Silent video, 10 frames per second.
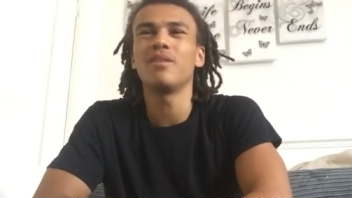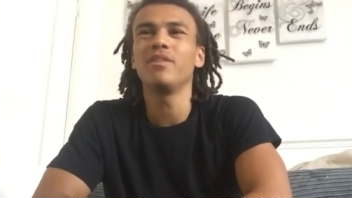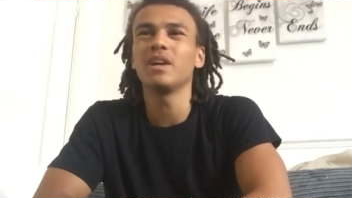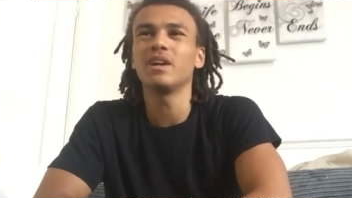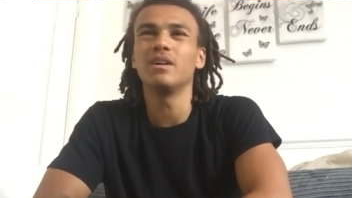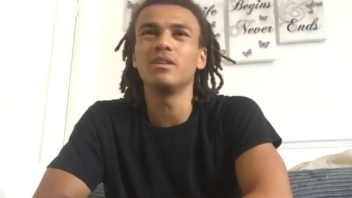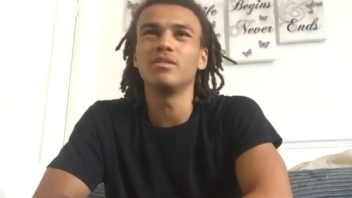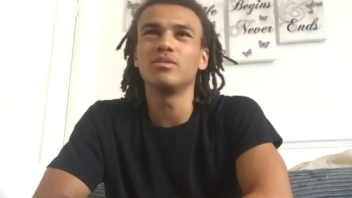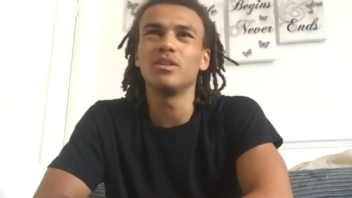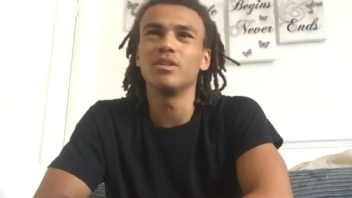I think
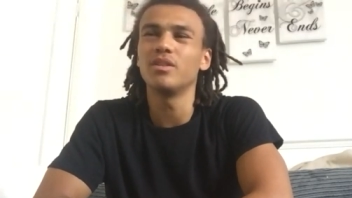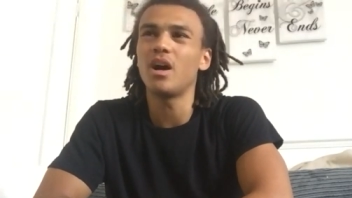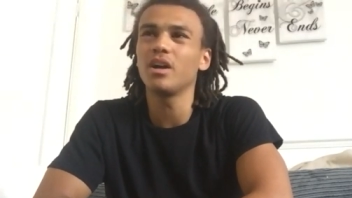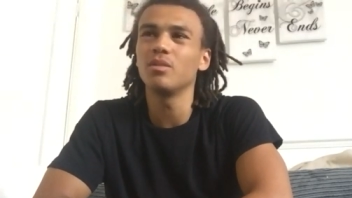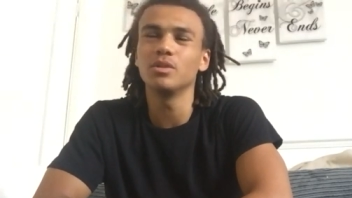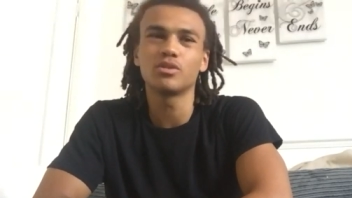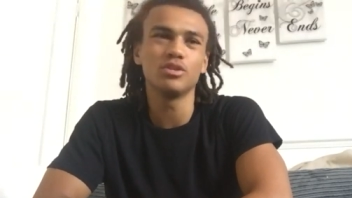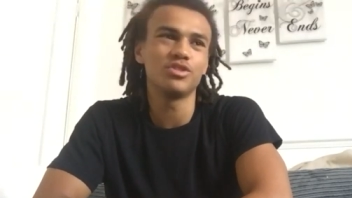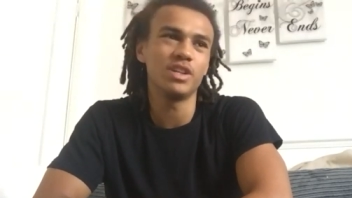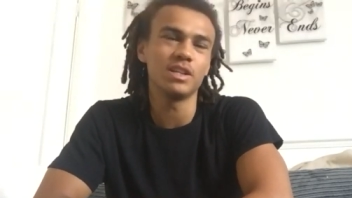the arguments
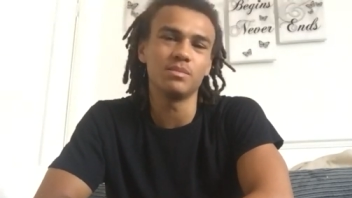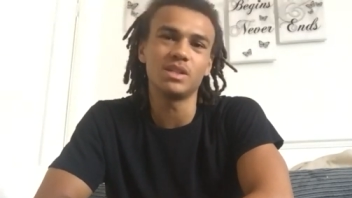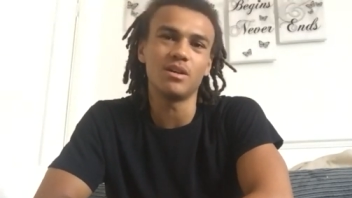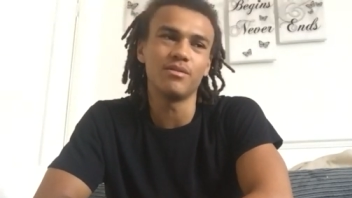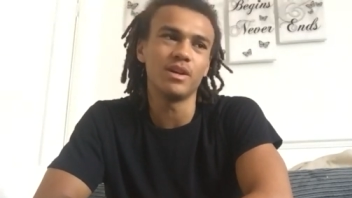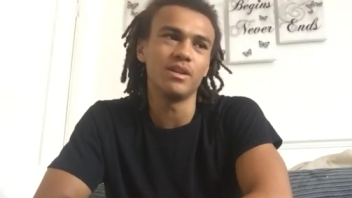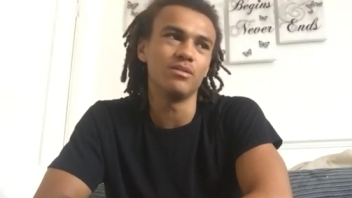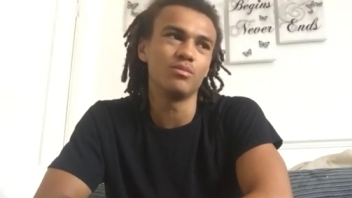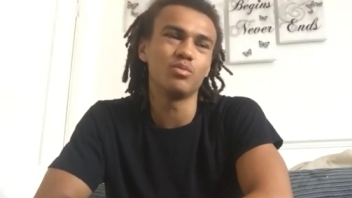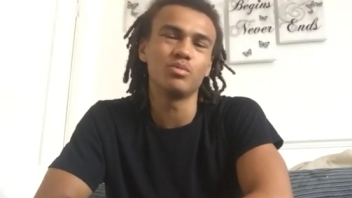contradict themselves
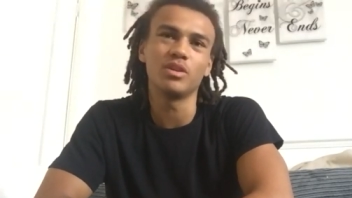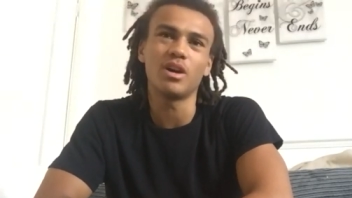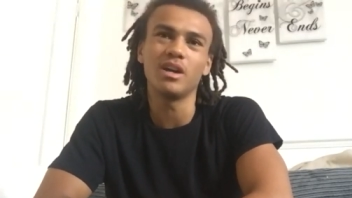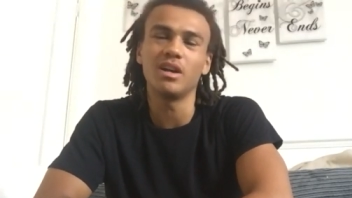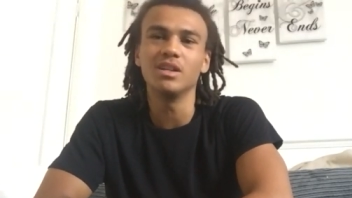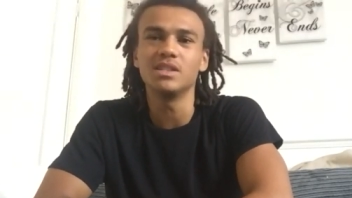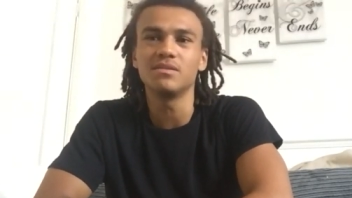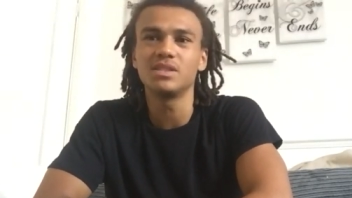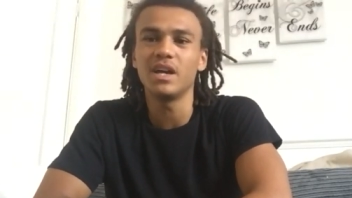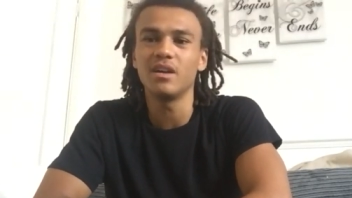and the guidelines they've
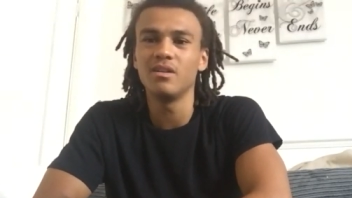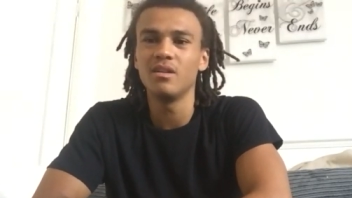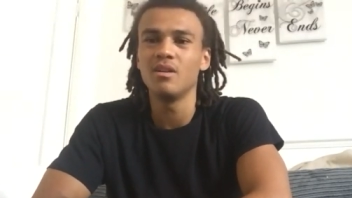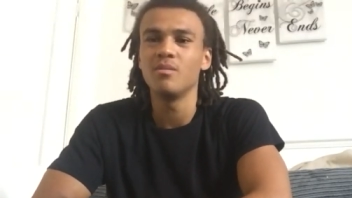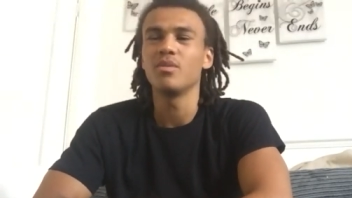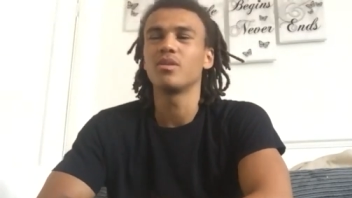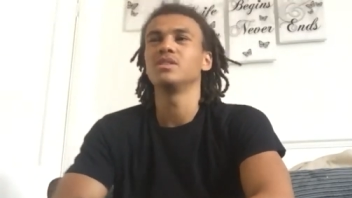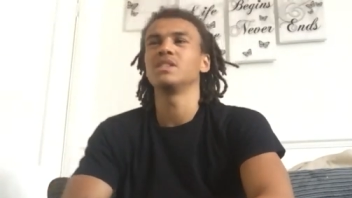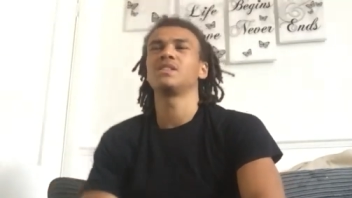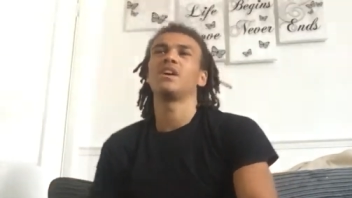set, because
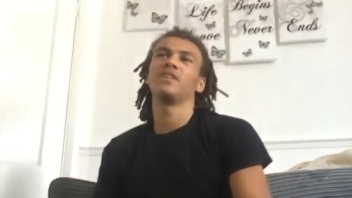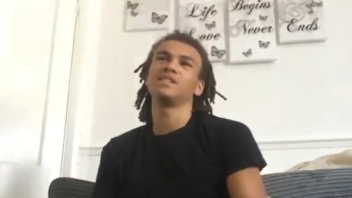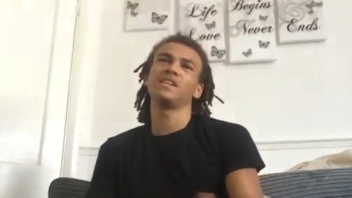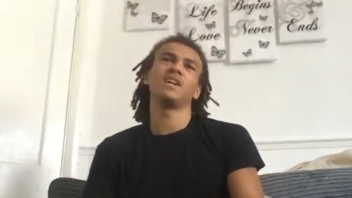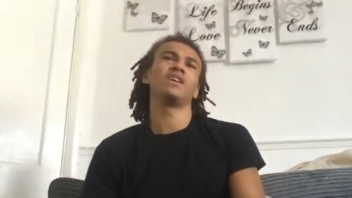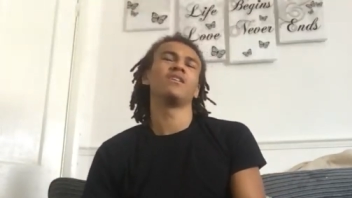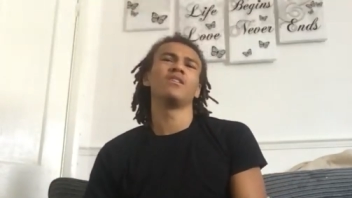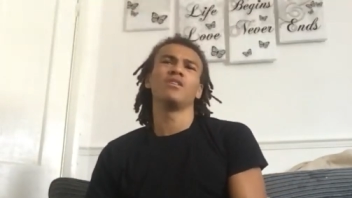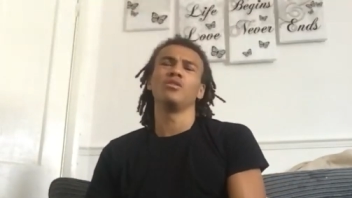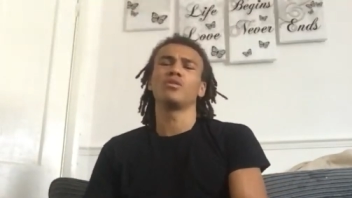it's like they say
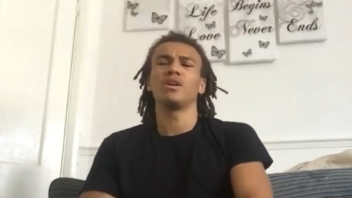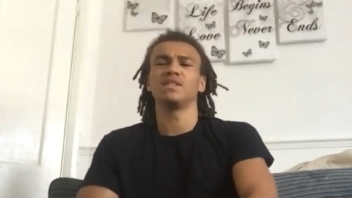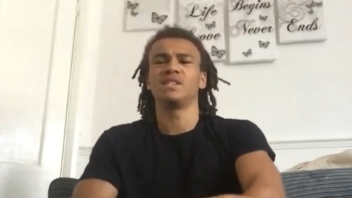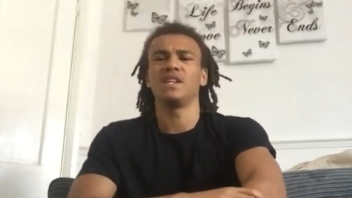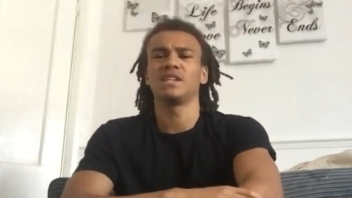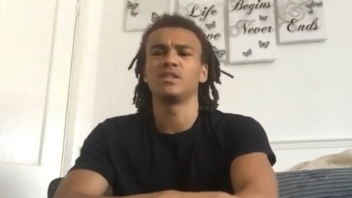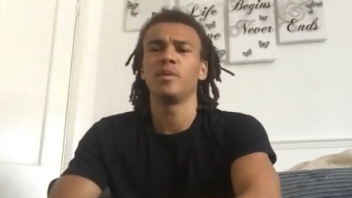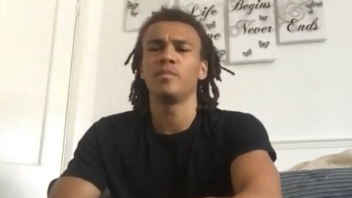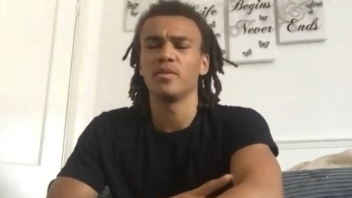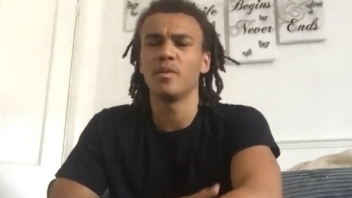you can't sit next to
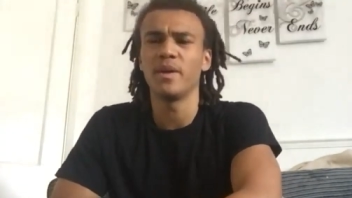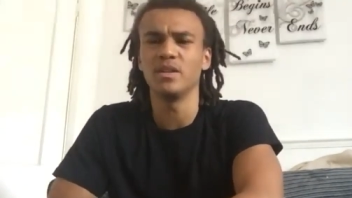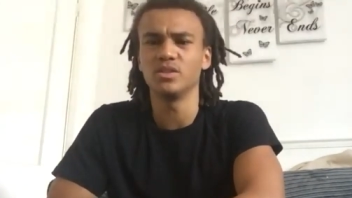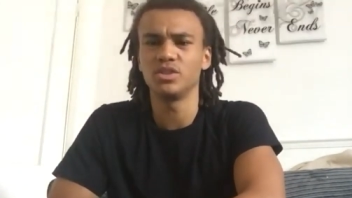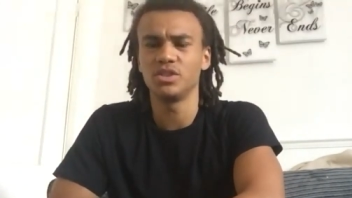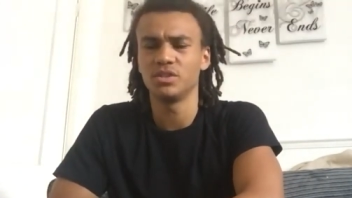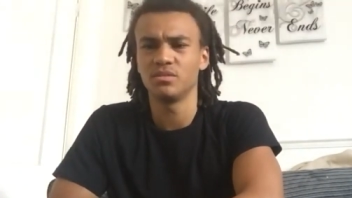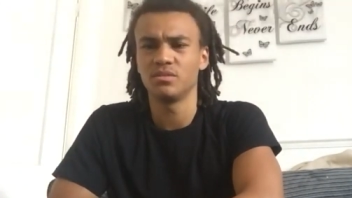people on the bench